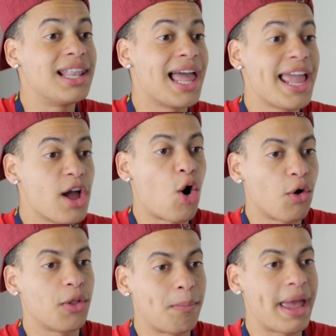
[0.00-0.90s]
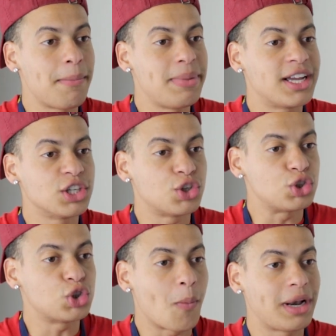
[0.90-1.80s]
lay on the bed because
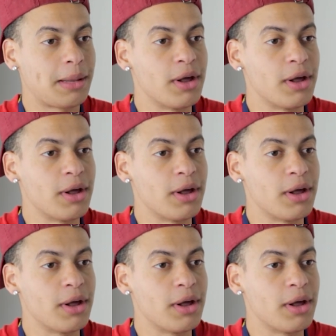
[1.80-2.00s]
there's so many